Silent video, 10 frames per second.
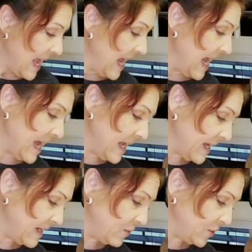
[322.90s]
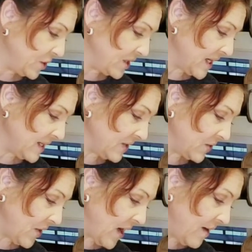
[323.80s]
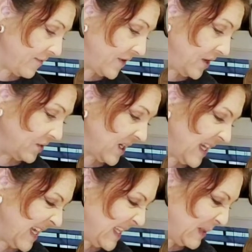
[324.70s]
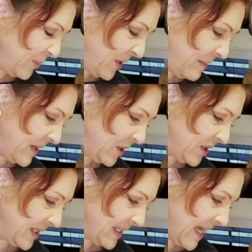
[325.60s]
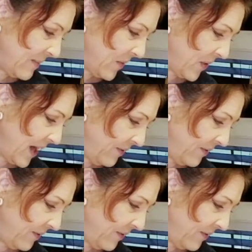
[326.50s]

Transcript: And we're just gonna start off. Usually it's pretty much the same on